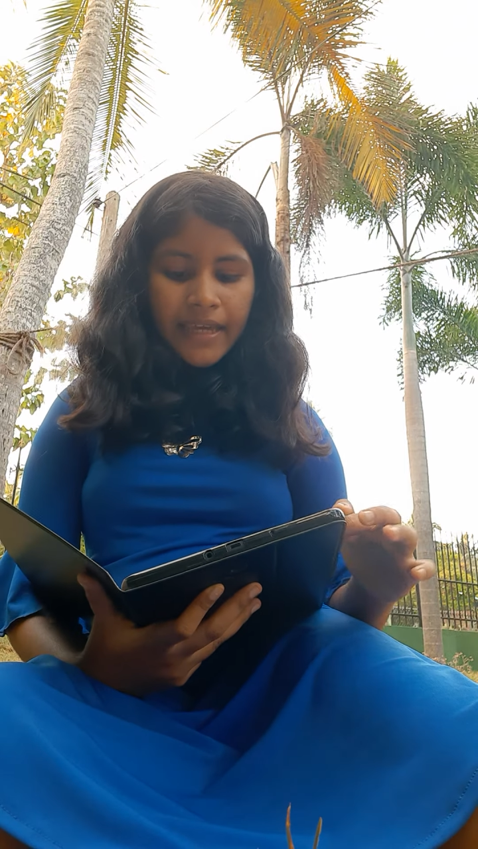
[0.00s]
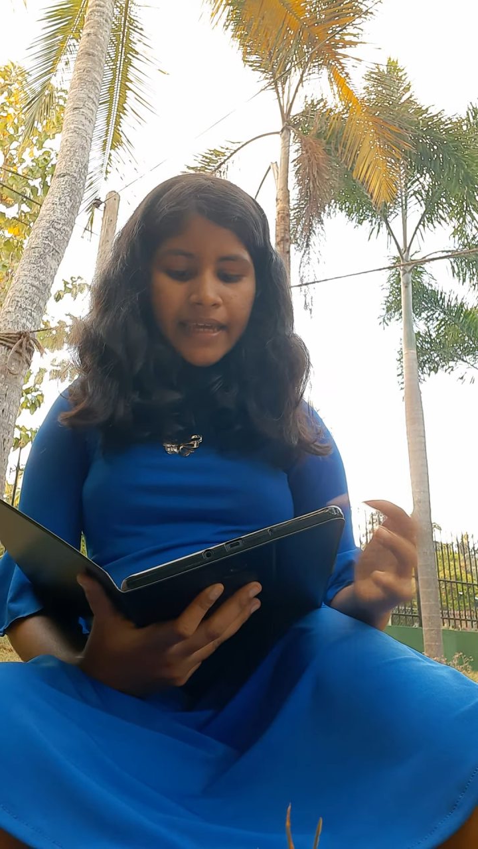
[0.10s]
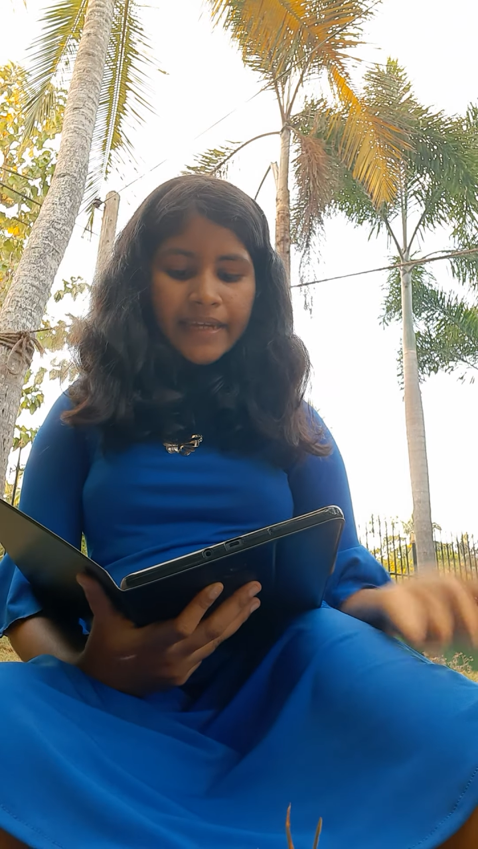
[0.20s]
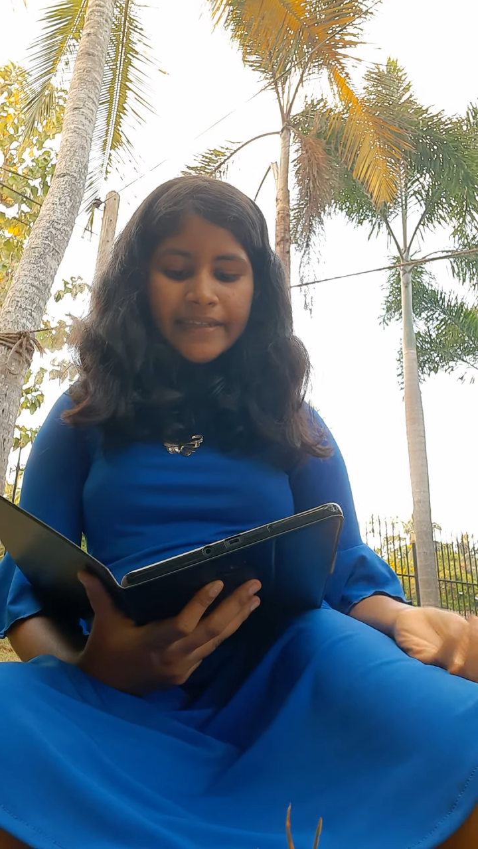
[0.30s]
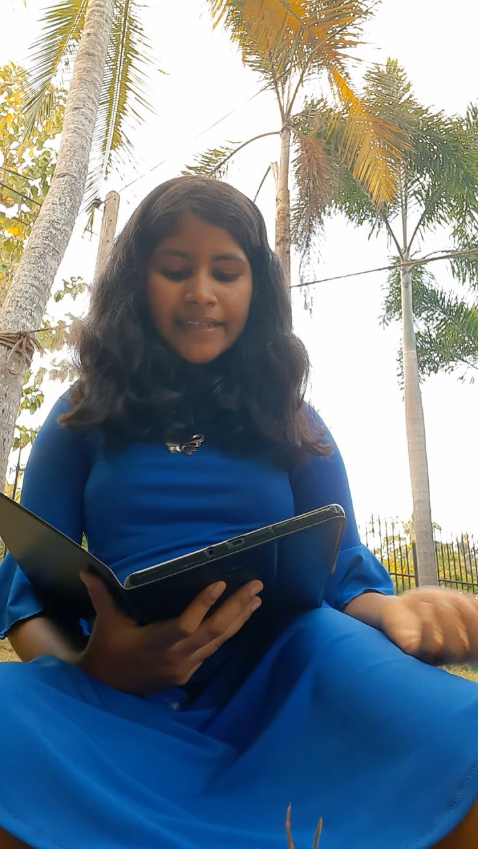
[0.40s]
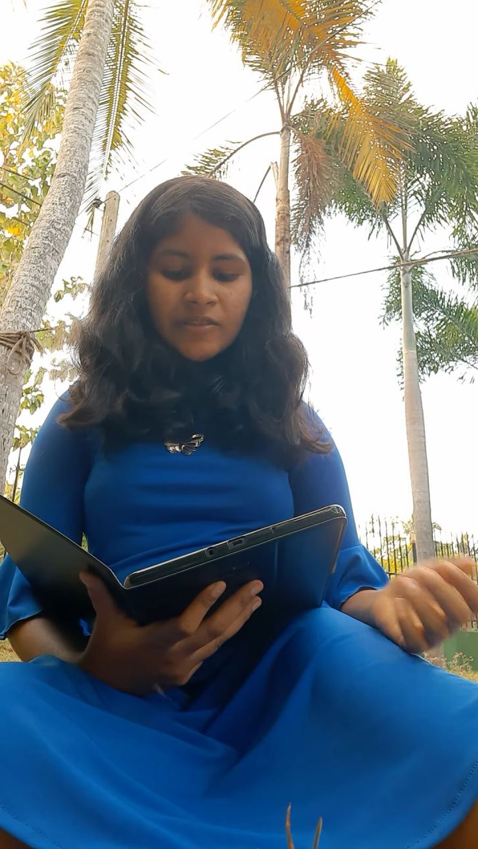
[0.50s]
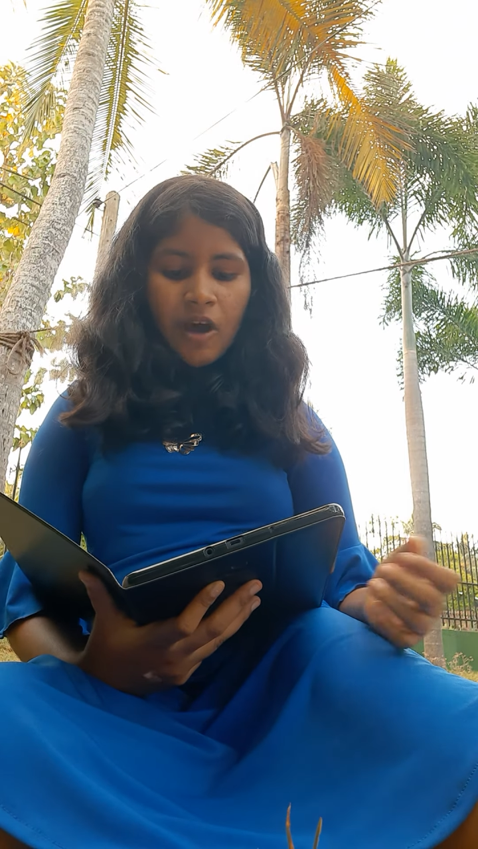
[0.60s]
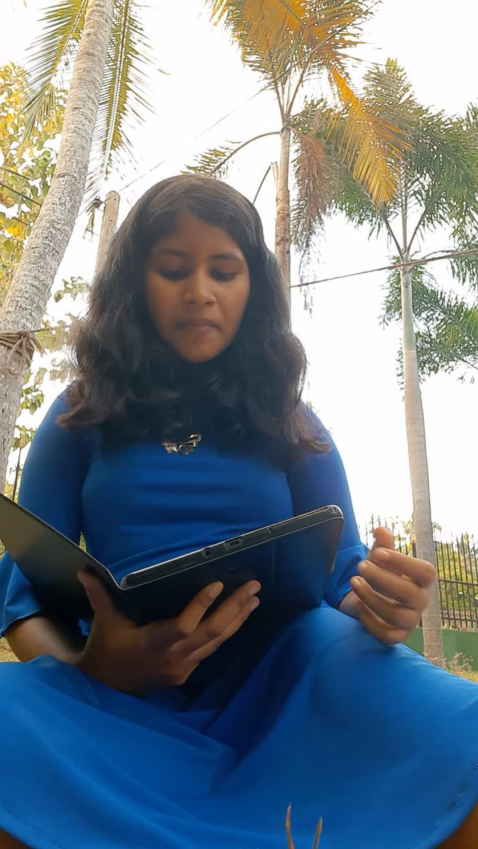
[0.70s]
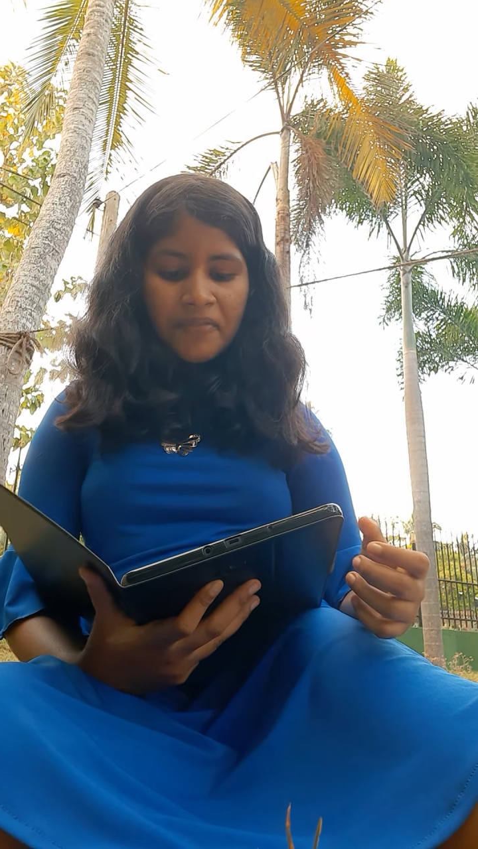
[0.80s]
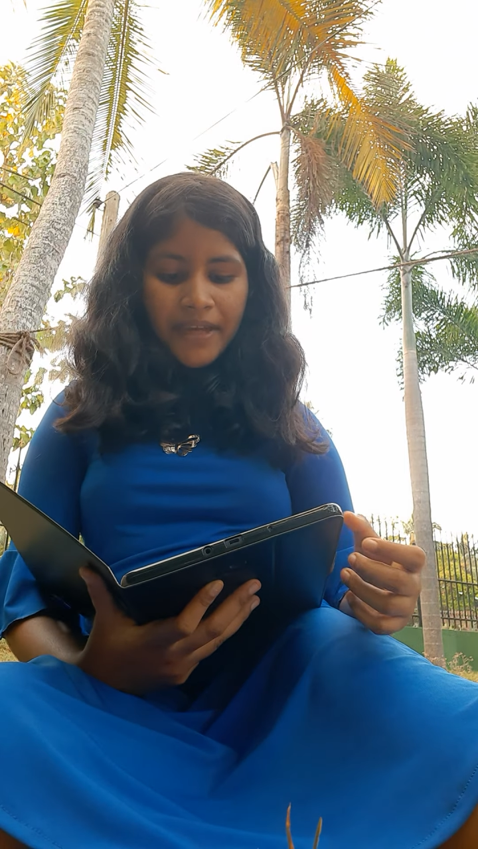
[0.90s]
It is
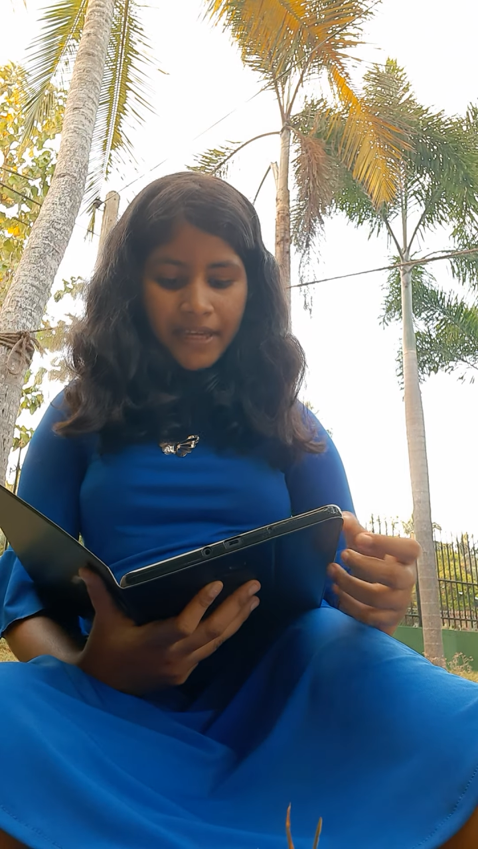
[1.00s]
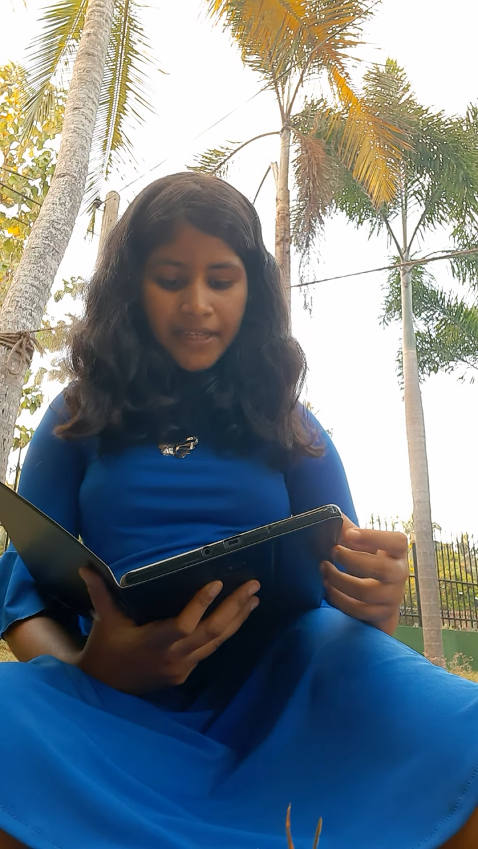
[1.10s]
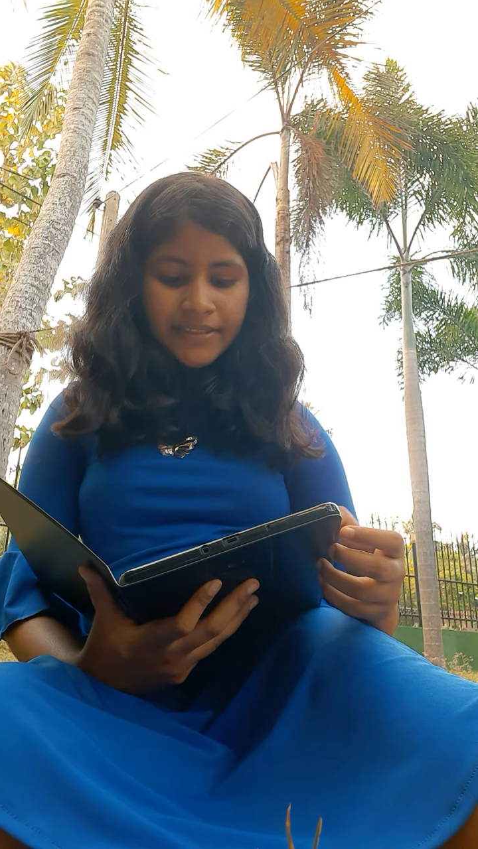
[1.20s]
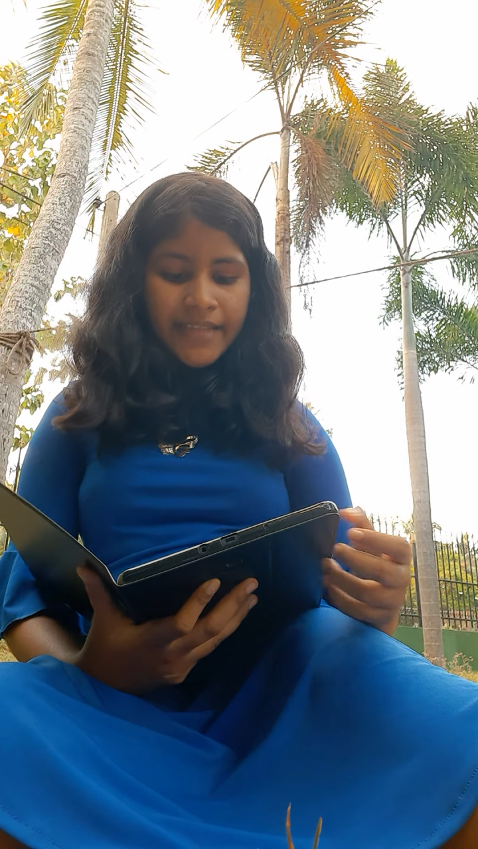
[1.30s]
obvious